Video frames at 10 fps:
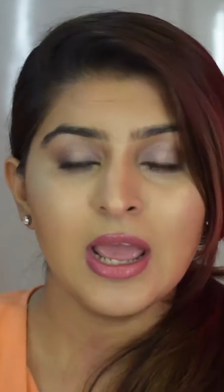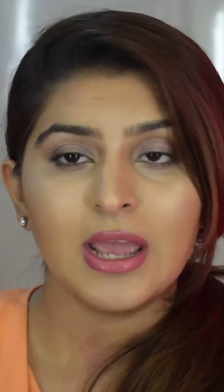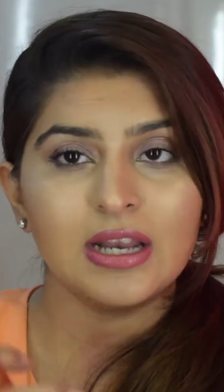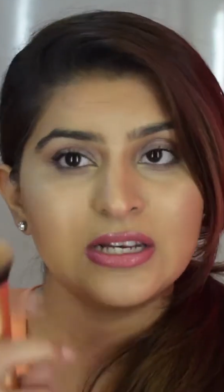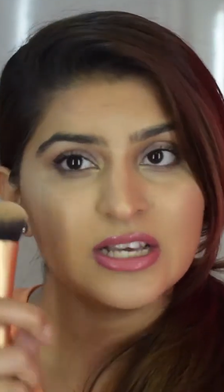
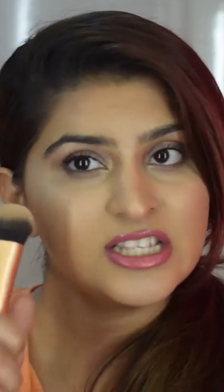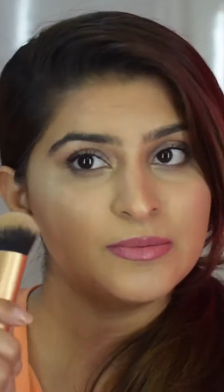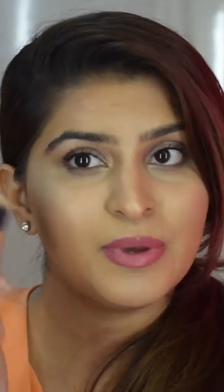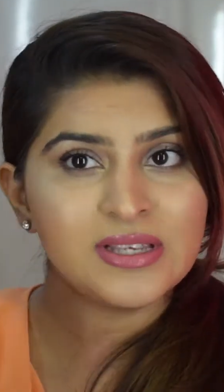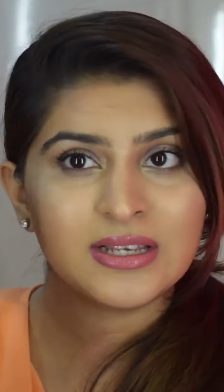It does
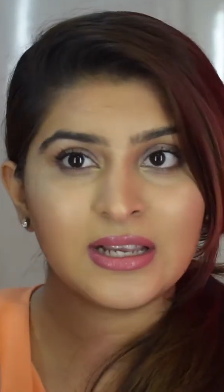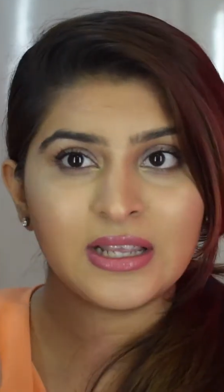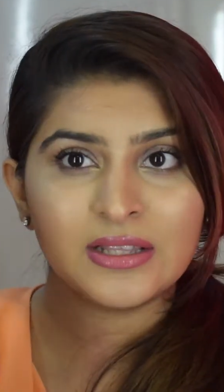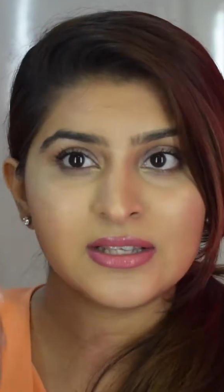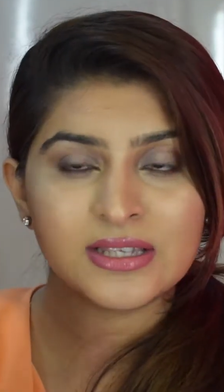
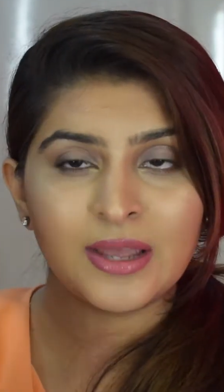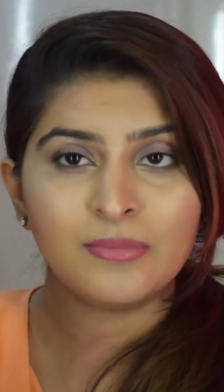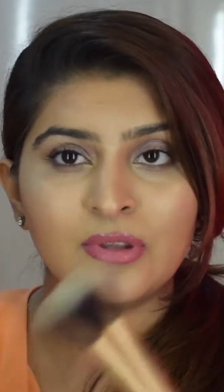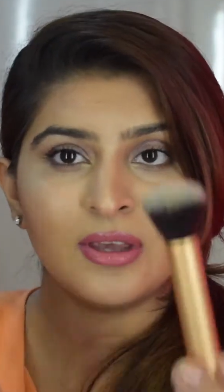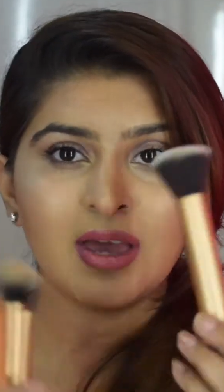basically the
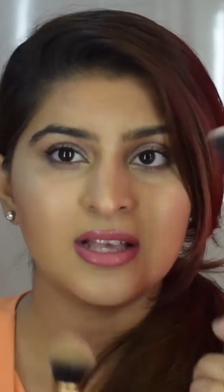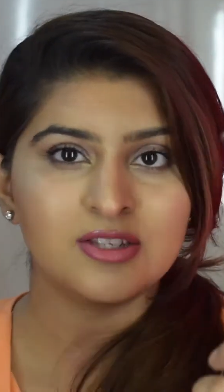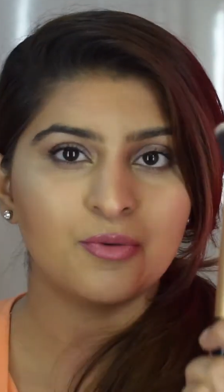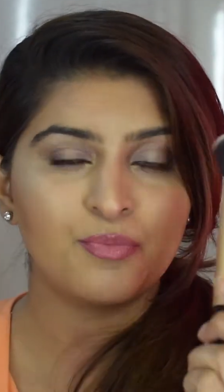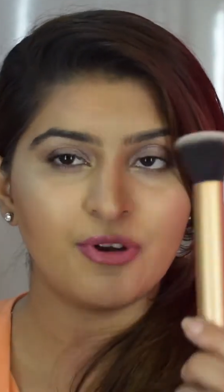same thing as
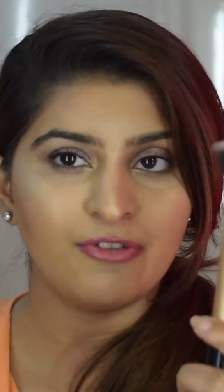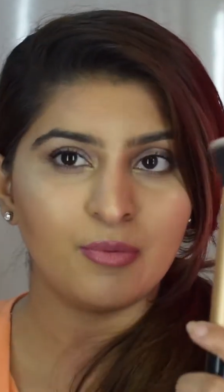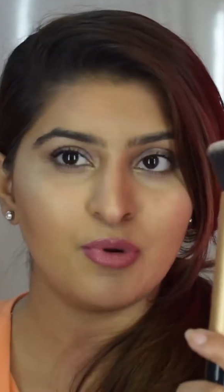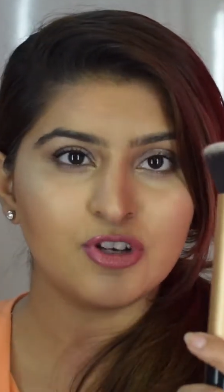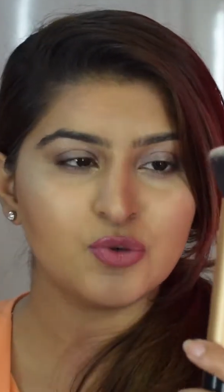your
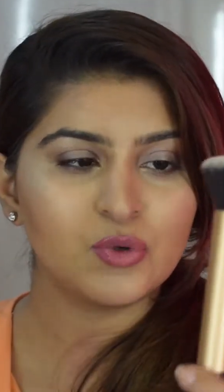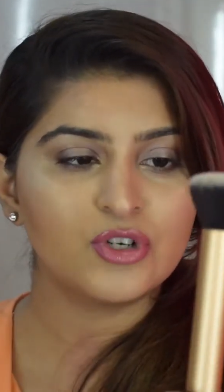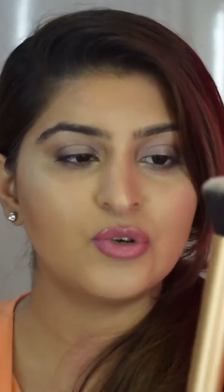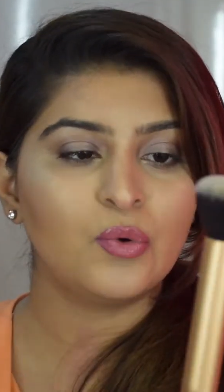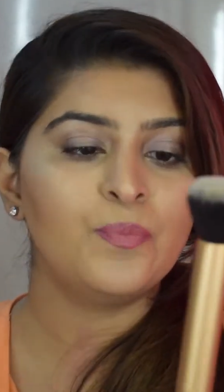puffing brush would
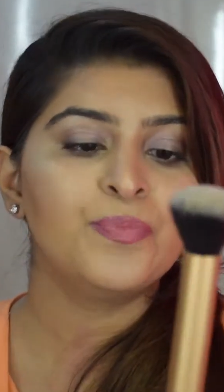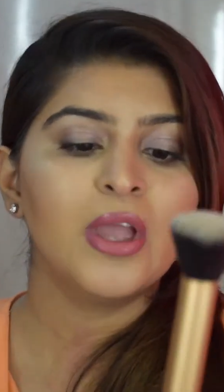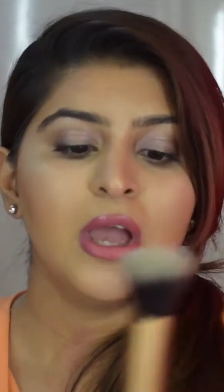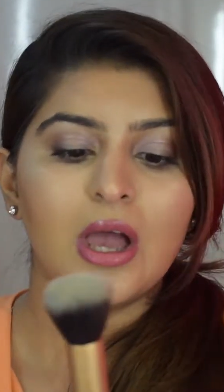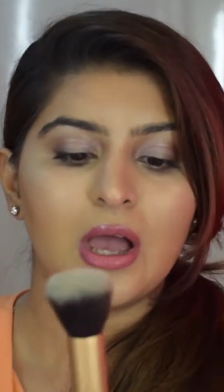do,
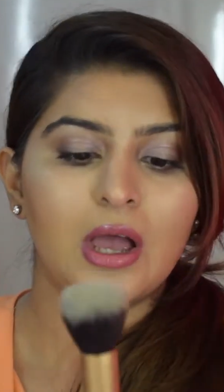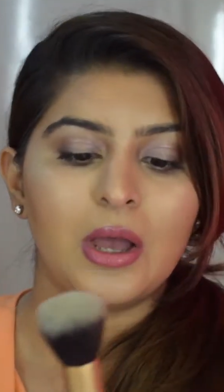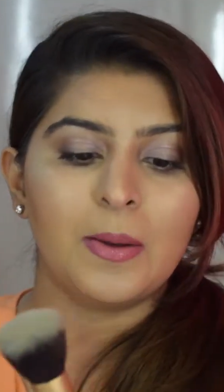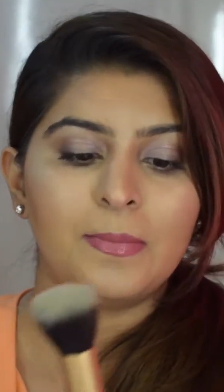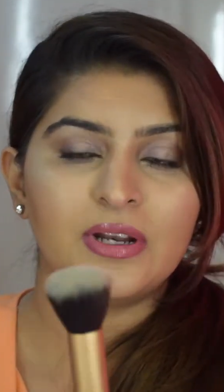
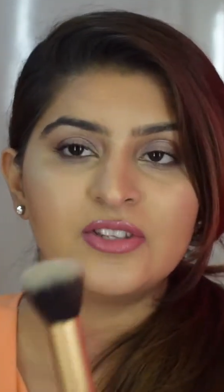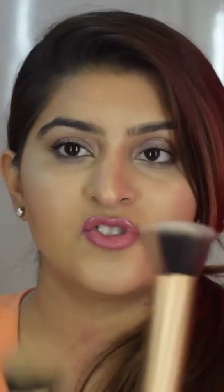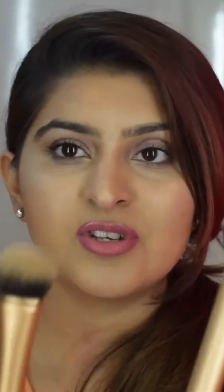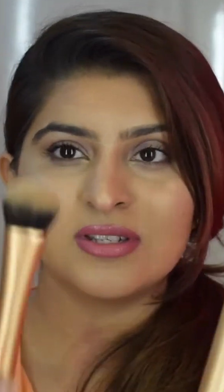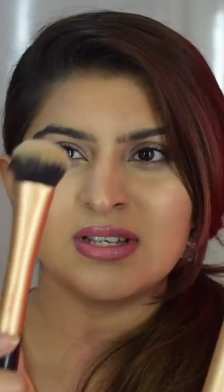but
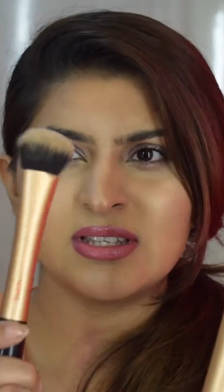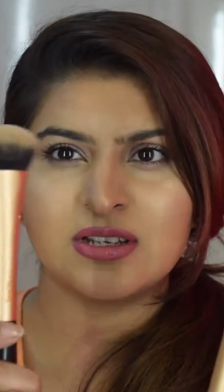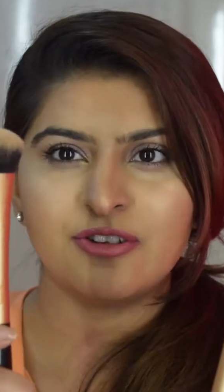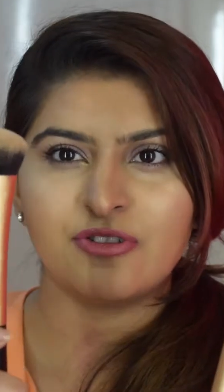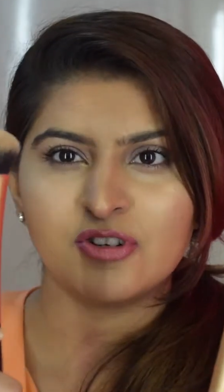it's a
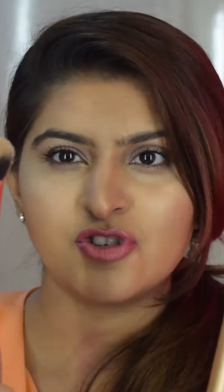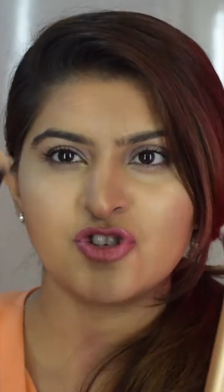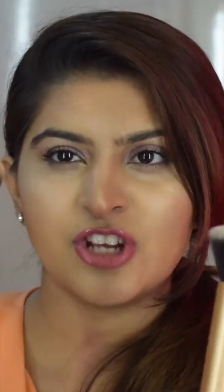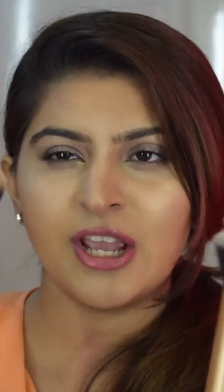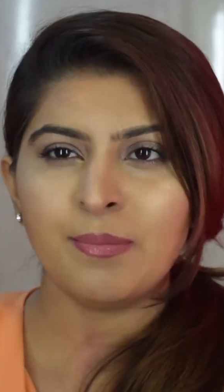different
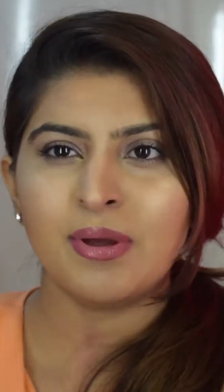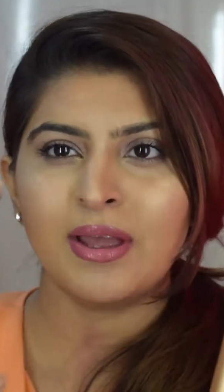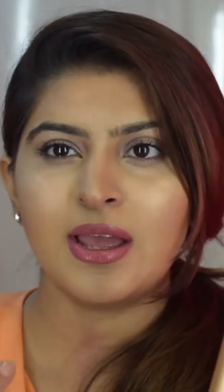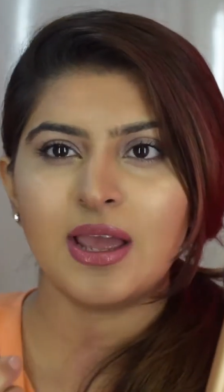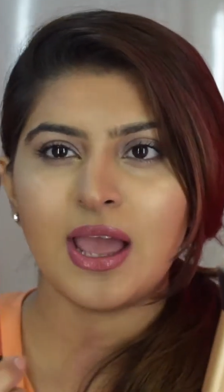shape,
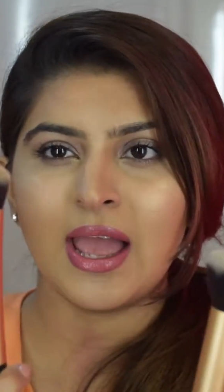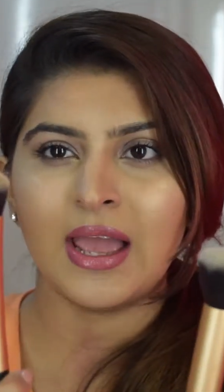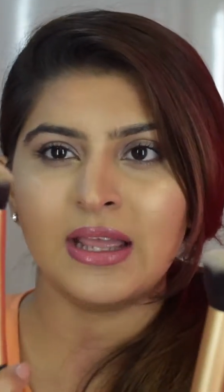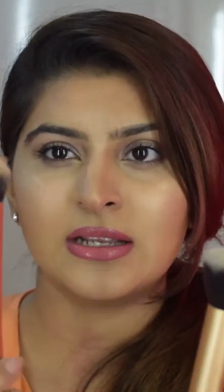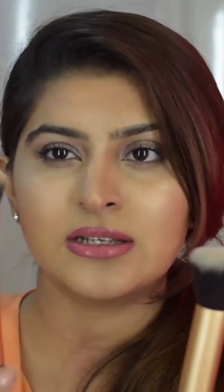
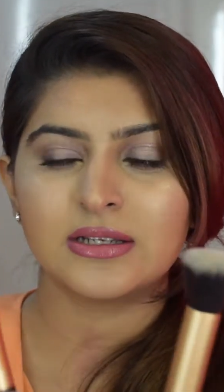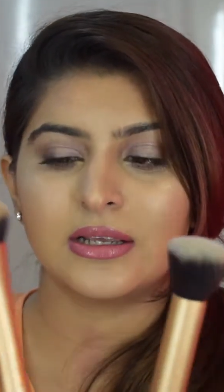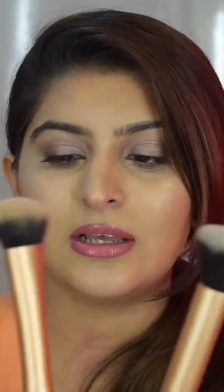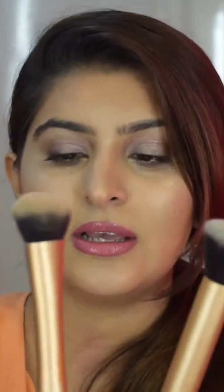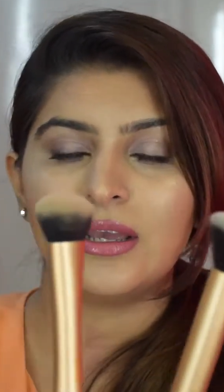and
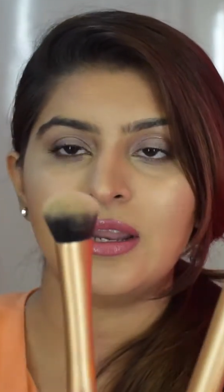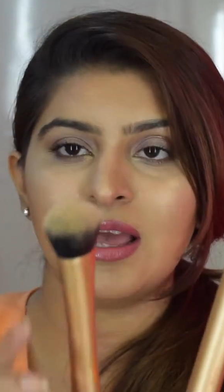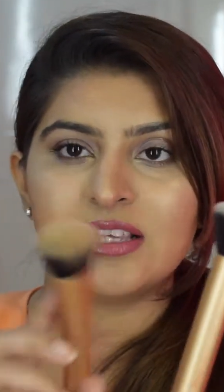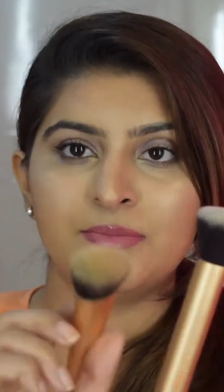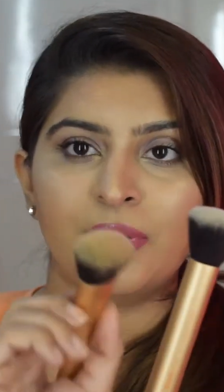it
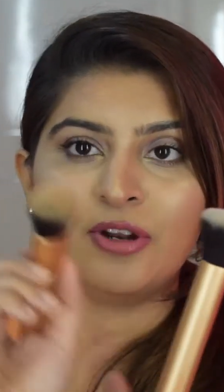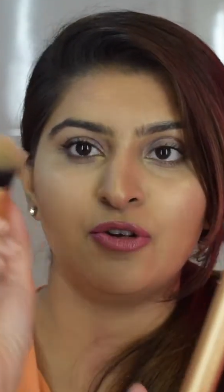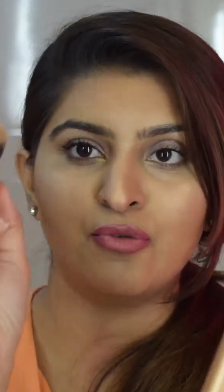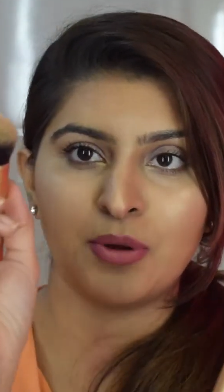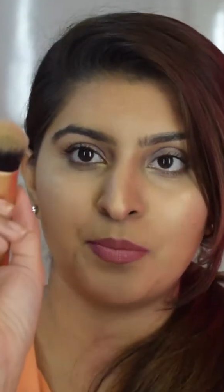has better
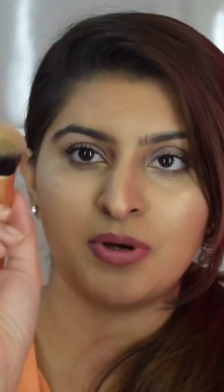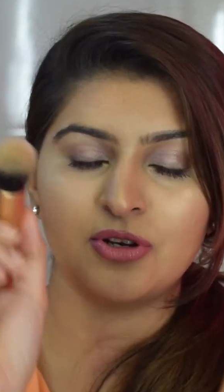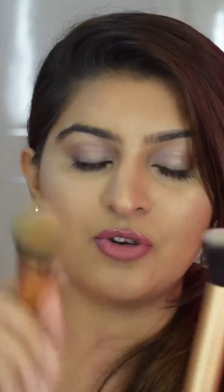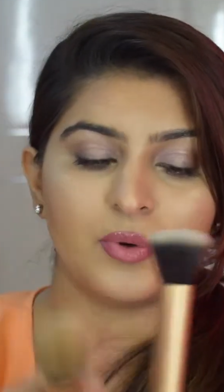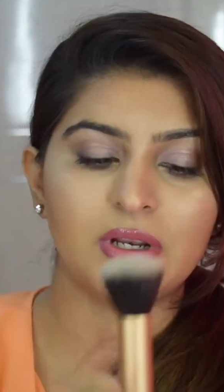grip
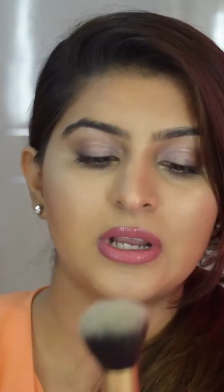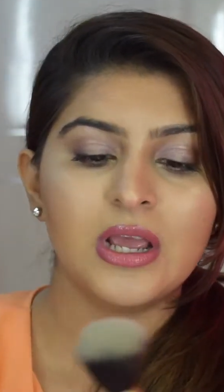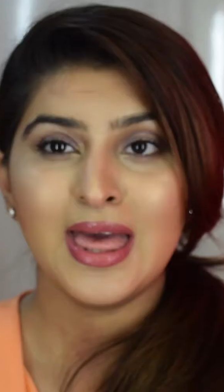to it.